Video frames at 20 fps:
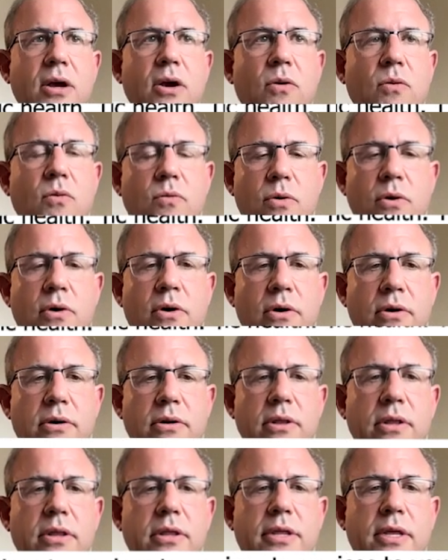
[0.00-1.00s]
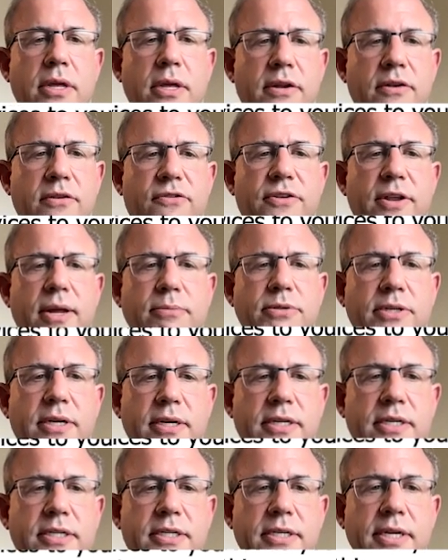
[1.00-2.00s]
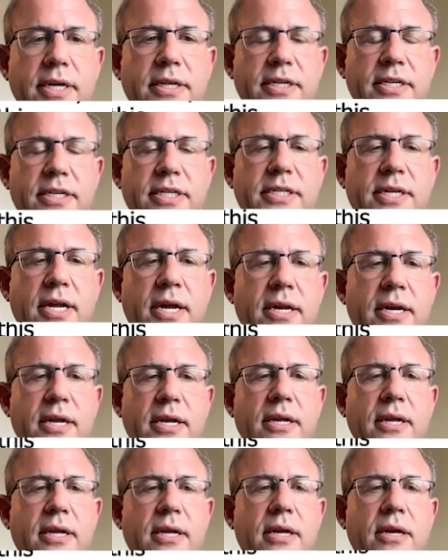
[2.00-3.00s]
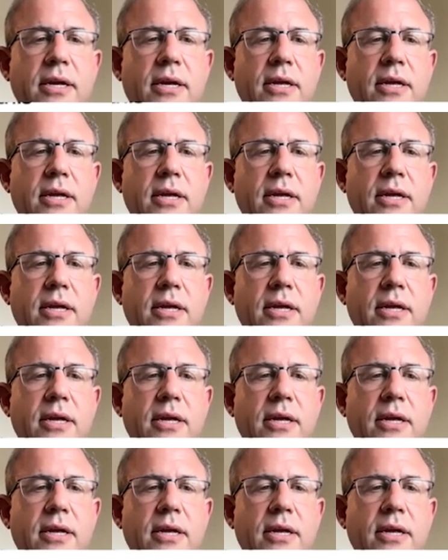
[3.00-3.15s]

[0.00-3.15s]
were the subjects in the study